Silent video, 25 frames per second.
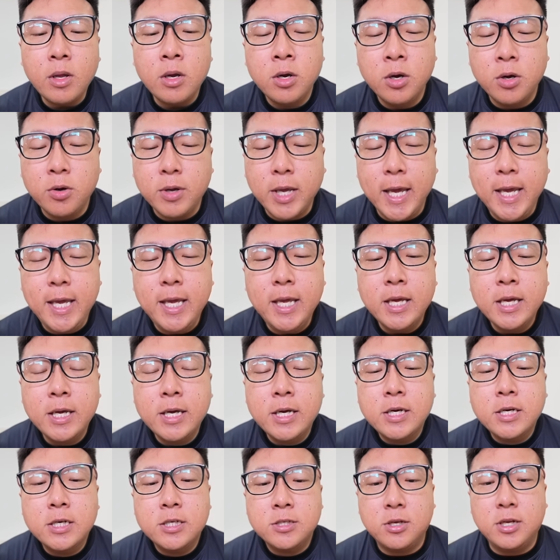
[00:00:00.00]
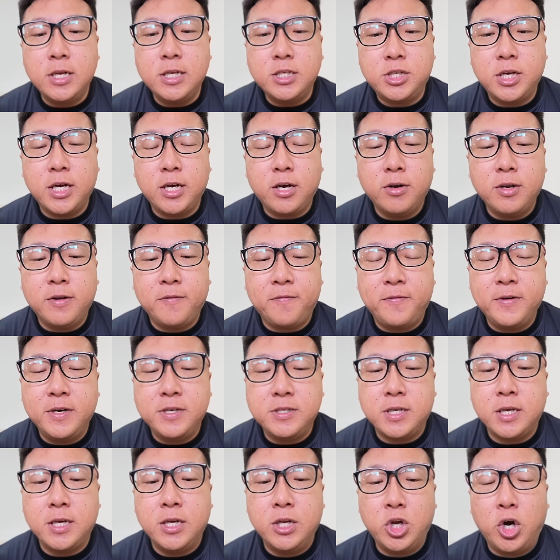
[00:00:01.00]
Okay, so let's check out the
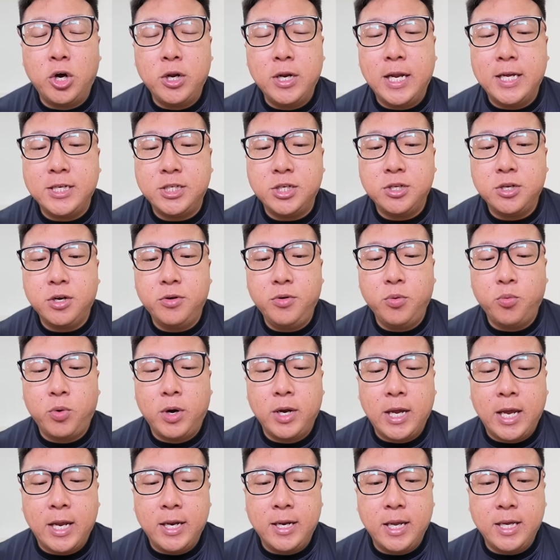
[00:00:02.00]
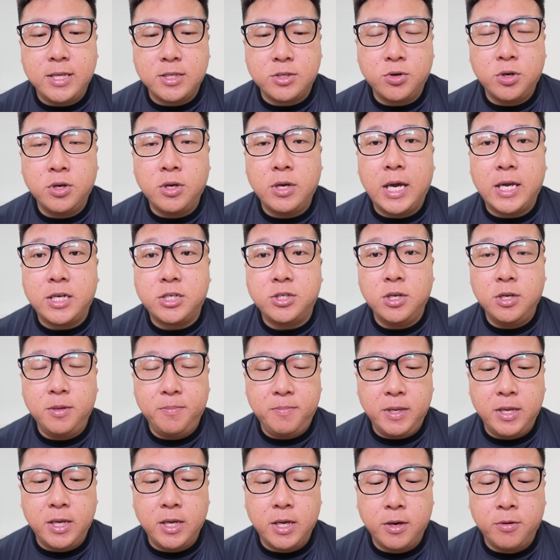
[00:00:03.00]
first non-legendary one, and that's going to actually
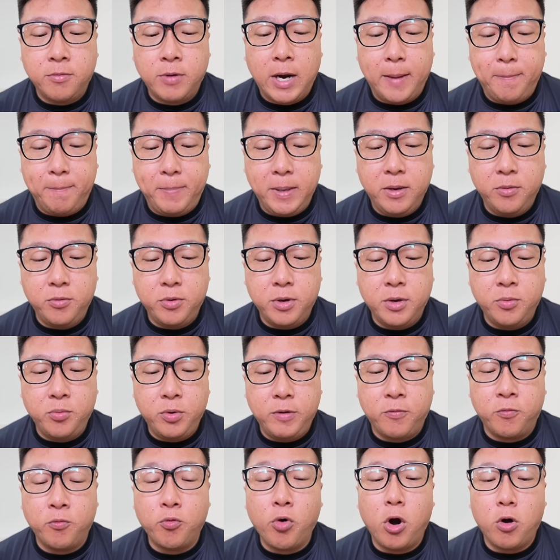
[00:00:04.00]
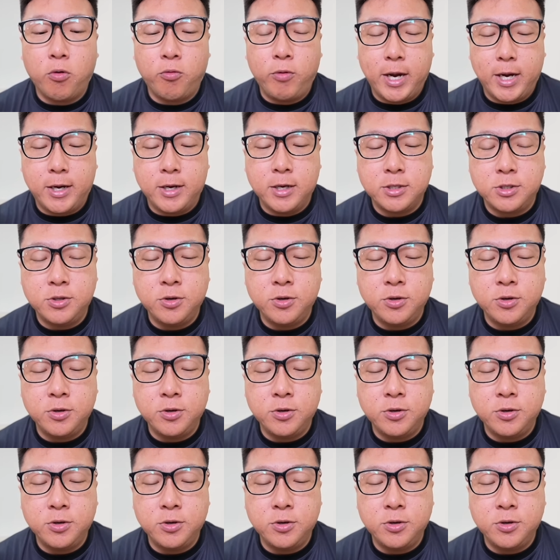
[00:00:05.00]
be Rhyperior with Rock Wrecker.